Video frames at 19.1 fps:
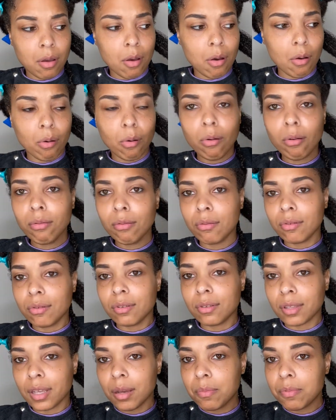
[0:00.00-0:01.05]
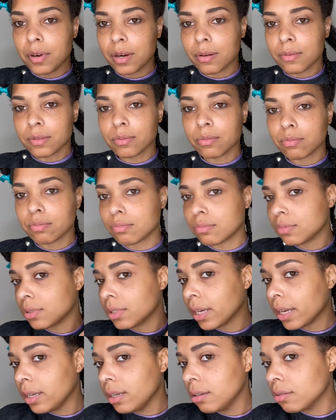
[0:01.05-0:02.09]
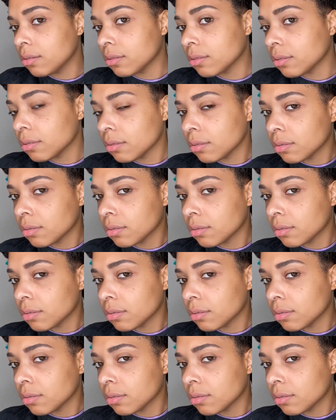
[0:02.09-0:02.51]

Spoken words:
Oh, that part was tangled.